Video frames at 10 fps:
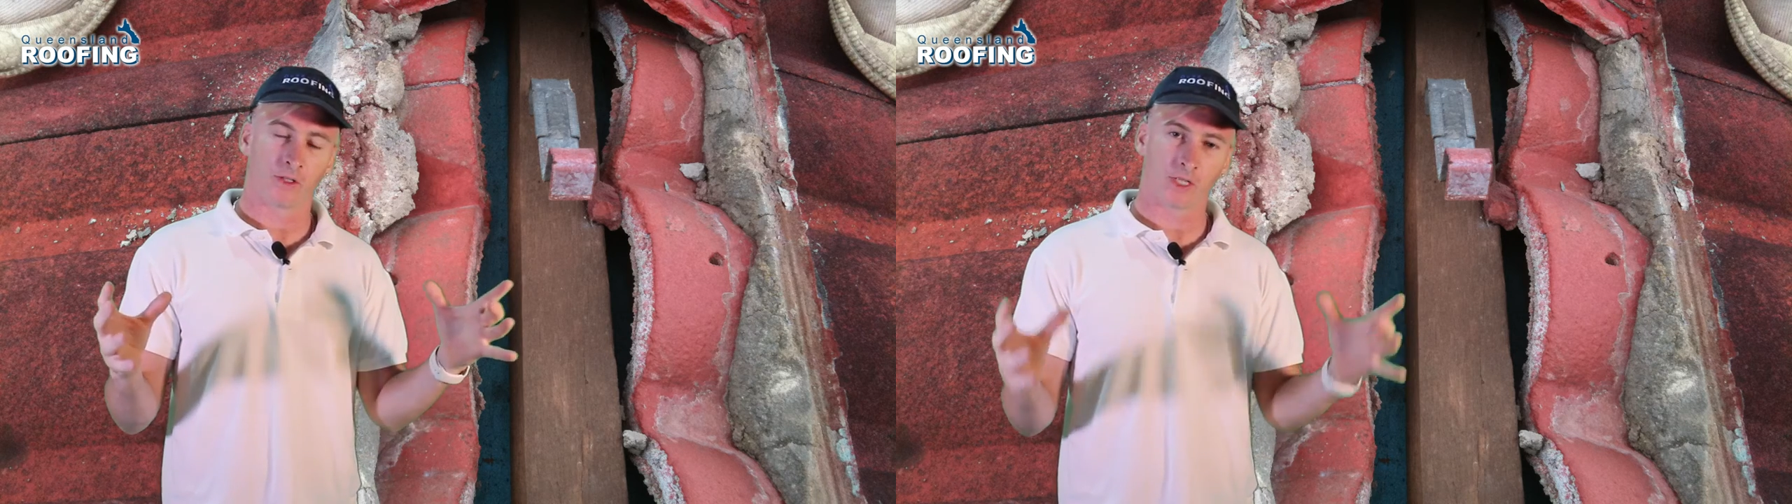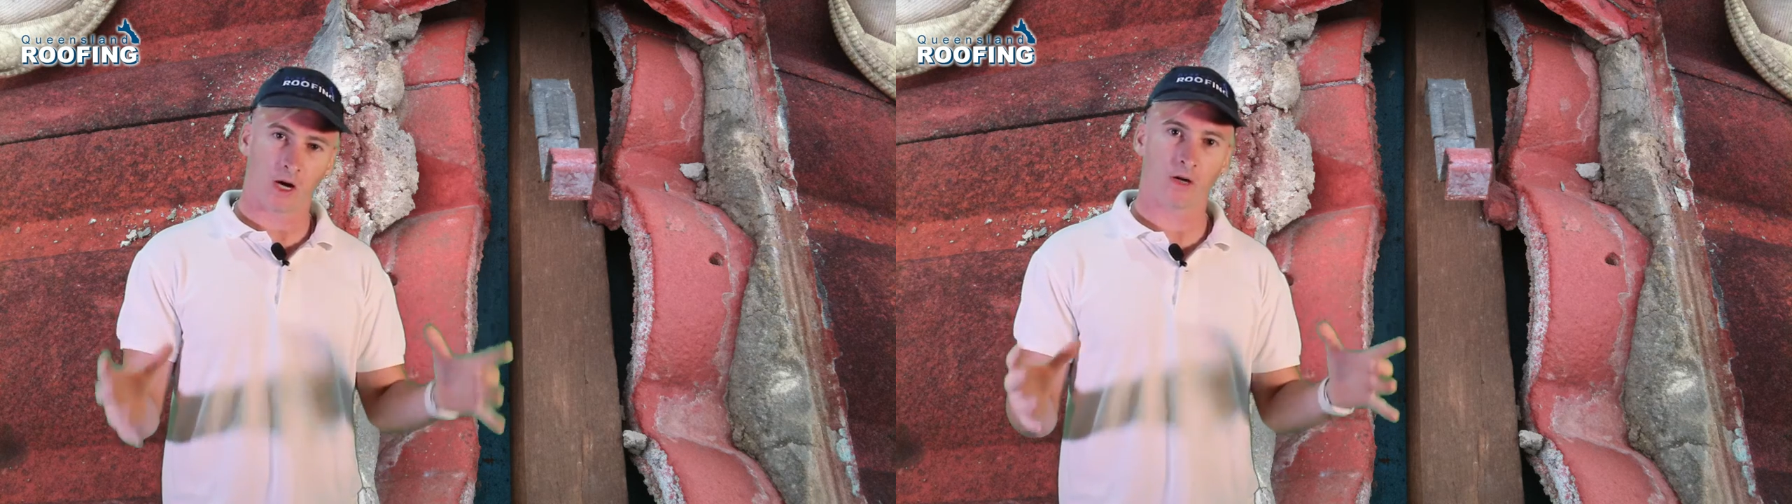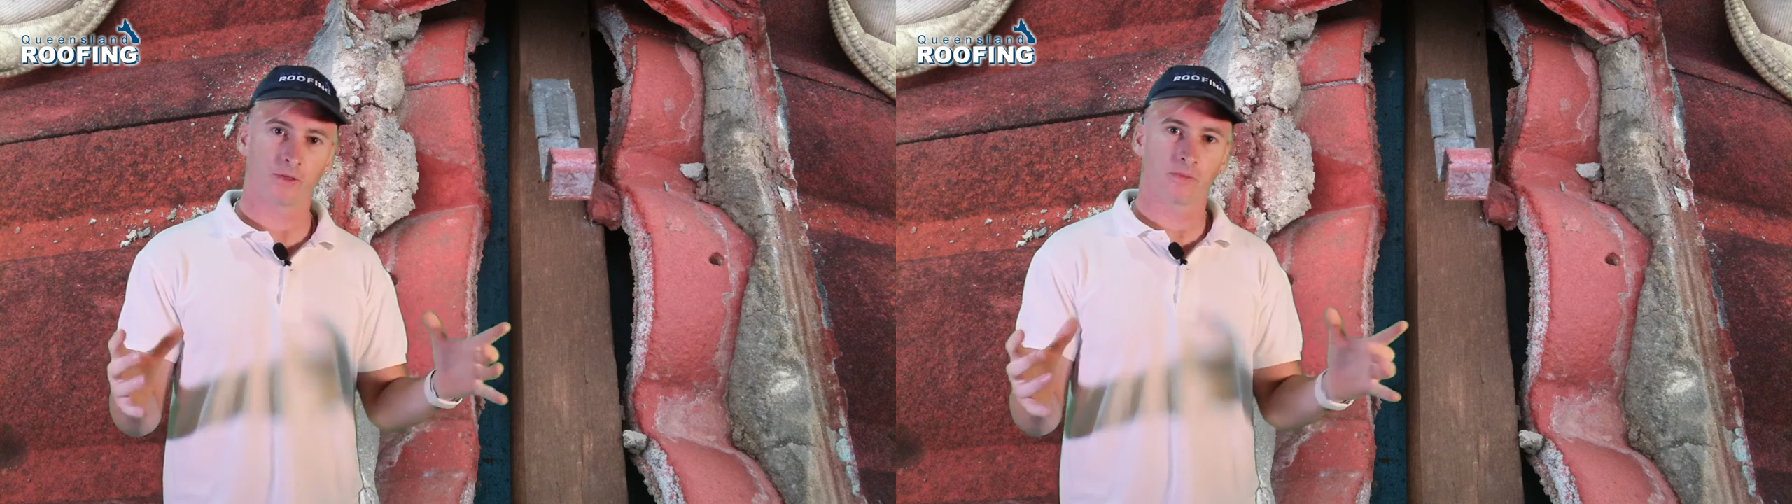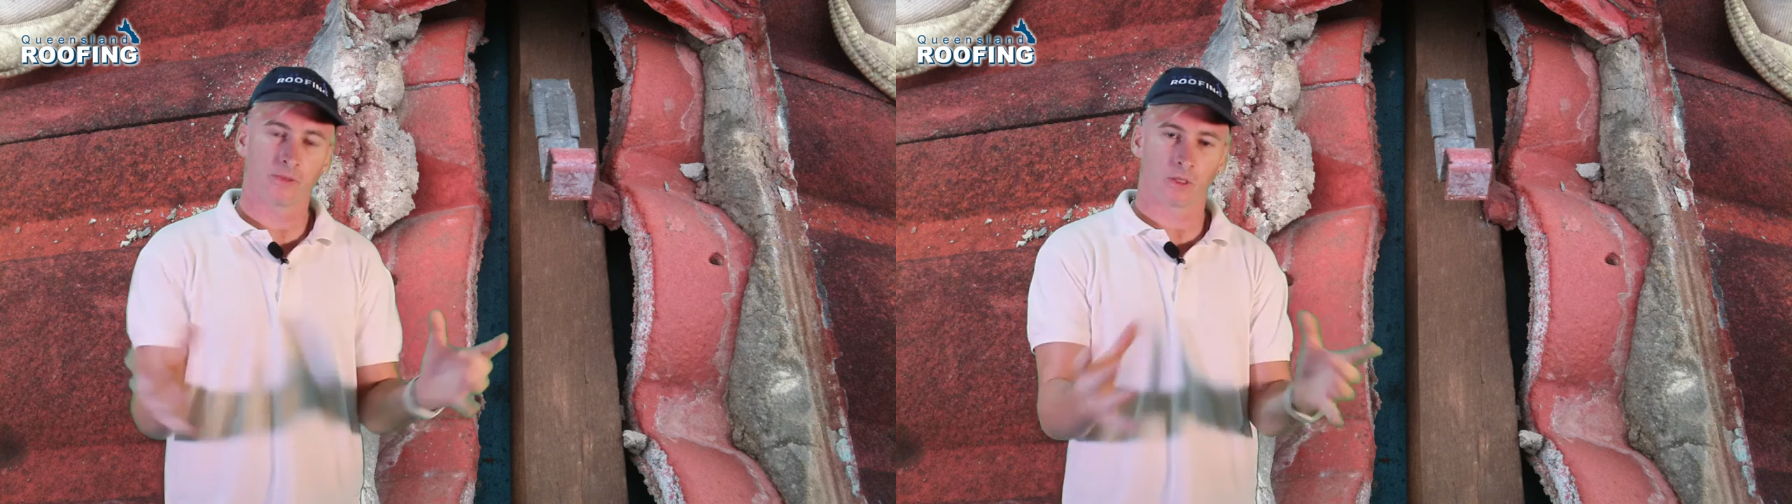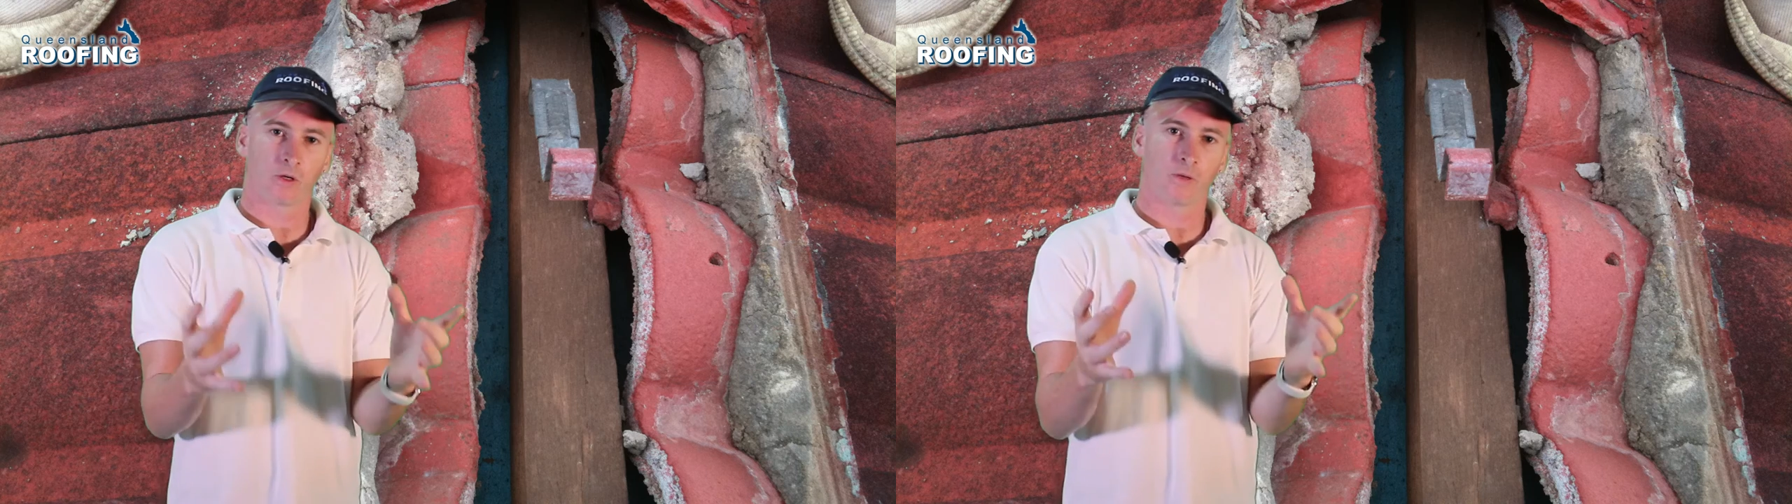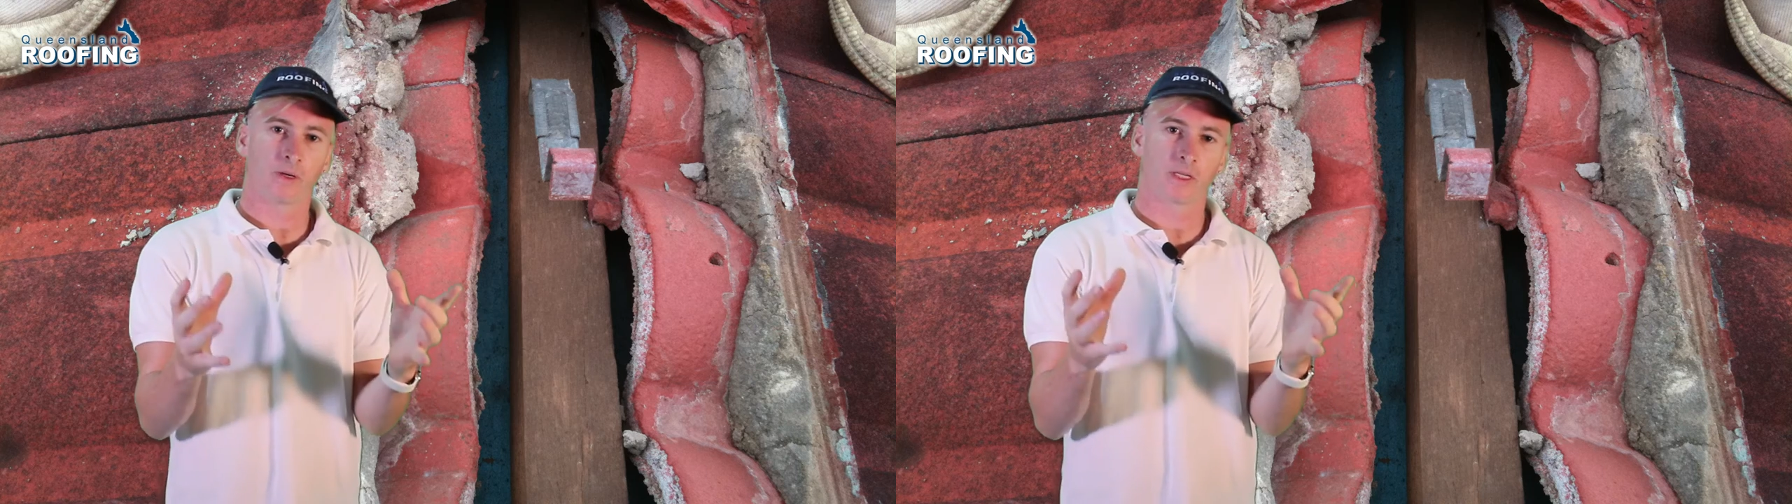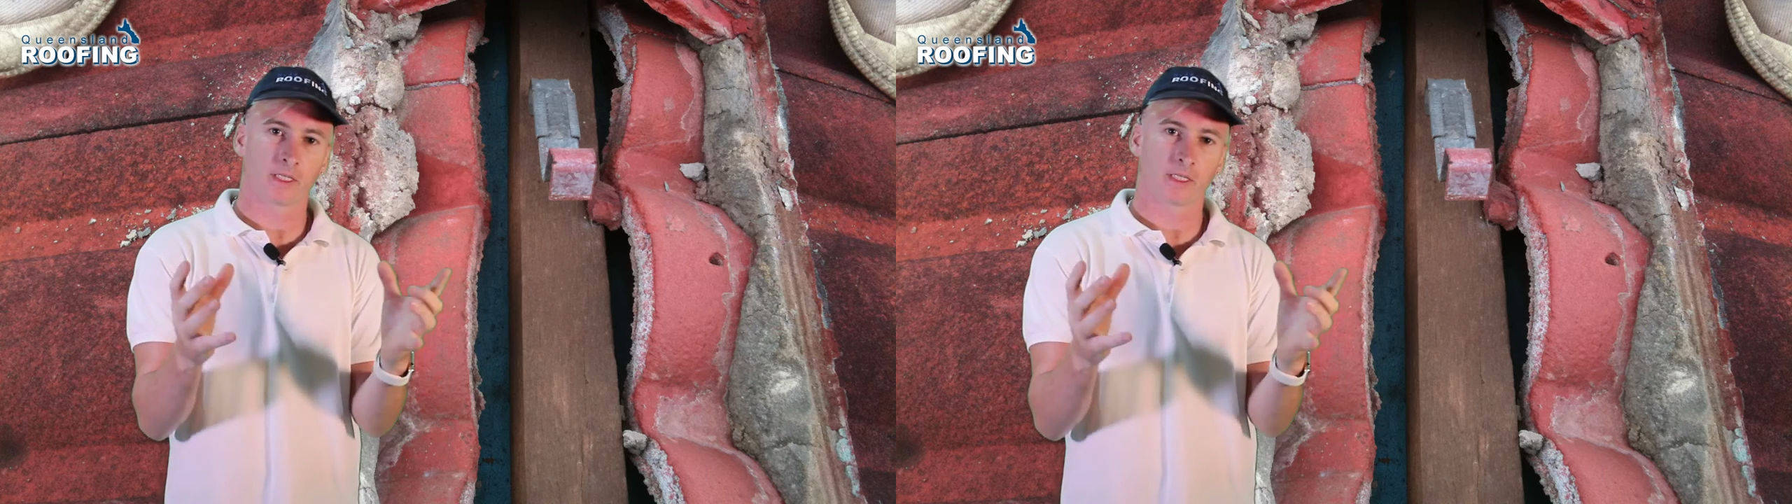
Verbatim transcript: tiles absorb